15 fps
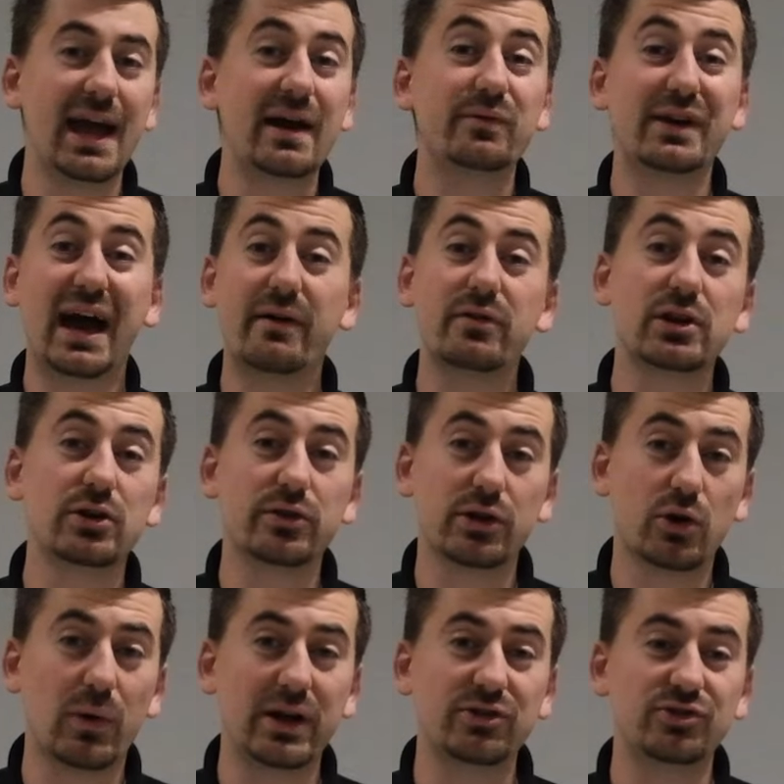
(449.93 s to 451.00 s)
If you have any other
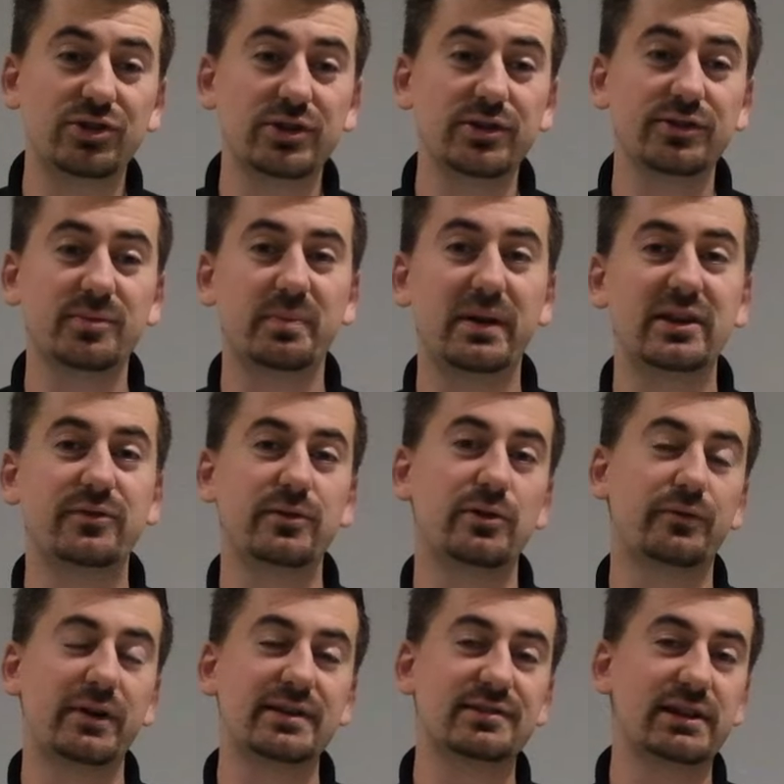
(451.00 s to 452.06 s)
questions, please
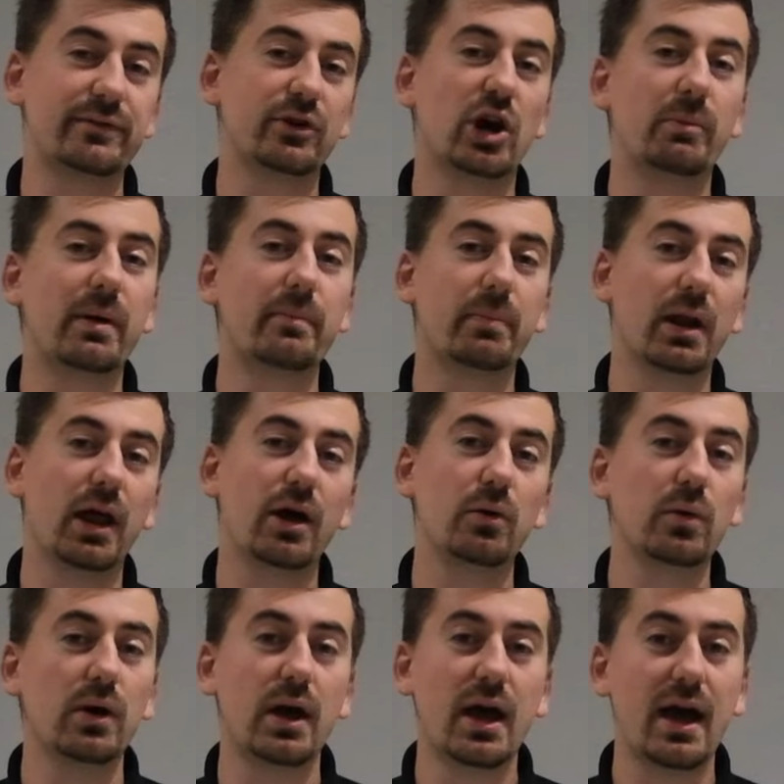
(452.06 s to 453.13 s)
feel free to leave a comment
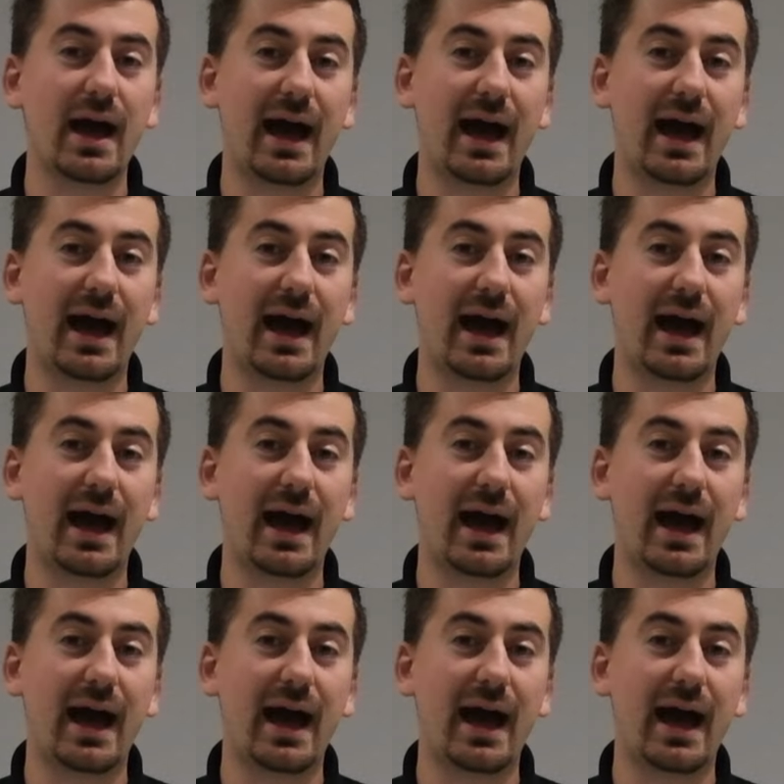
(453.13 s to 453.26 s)
below,